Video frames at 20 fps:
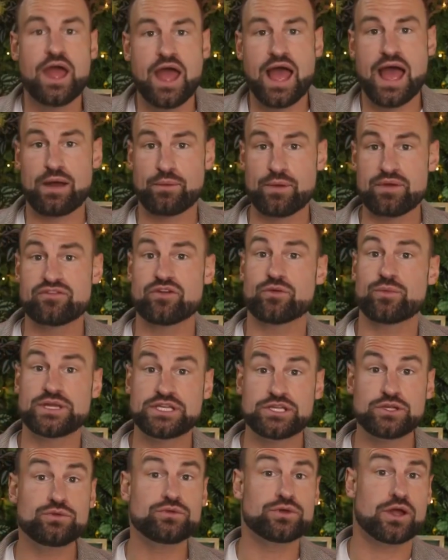However, we
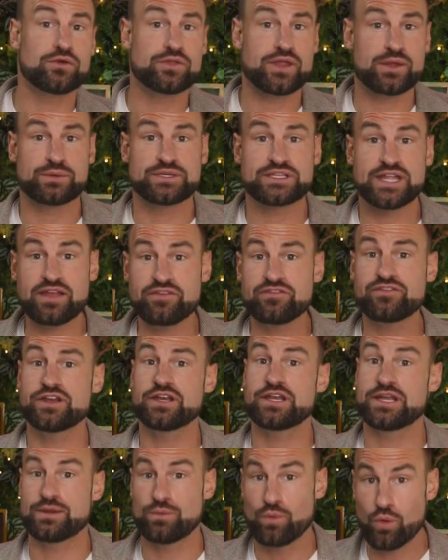do know they were
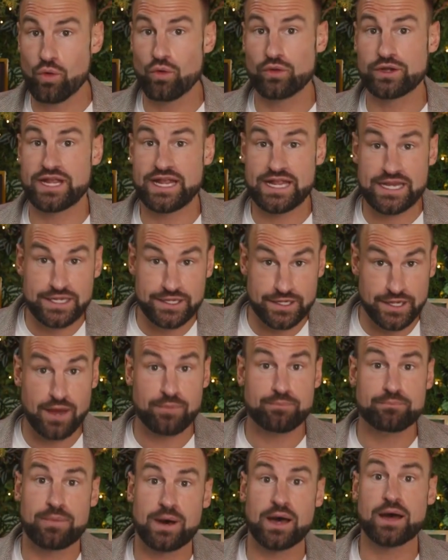definitely worn in
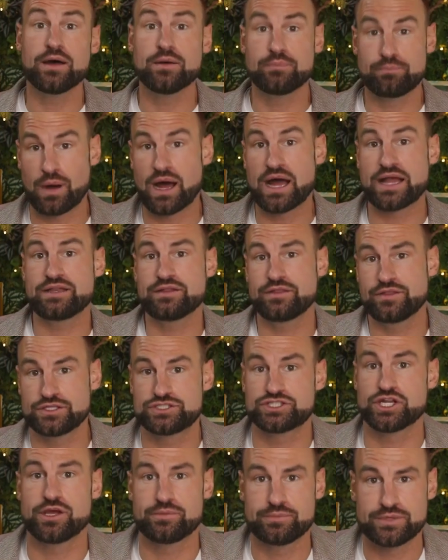number by the
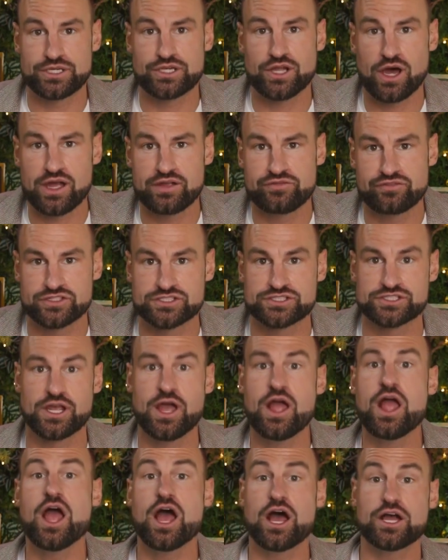German divers,
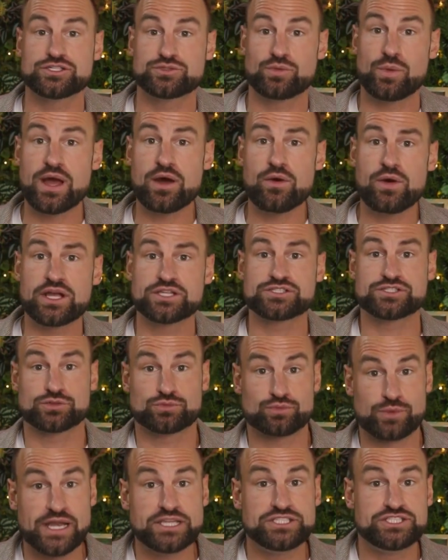as well as the
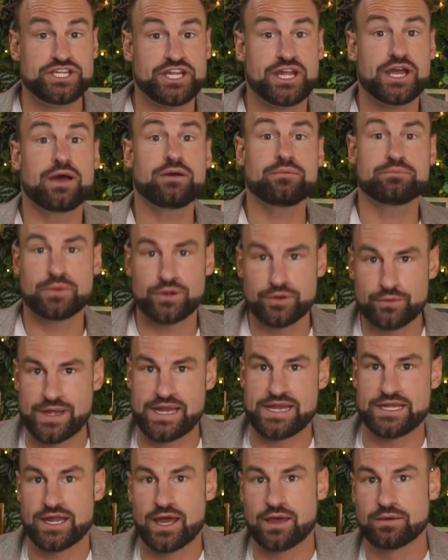Regia
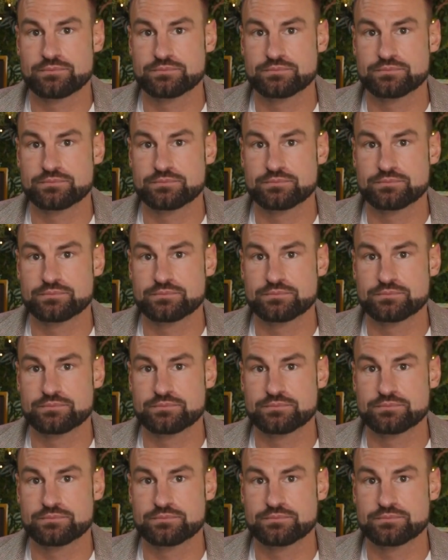Marina.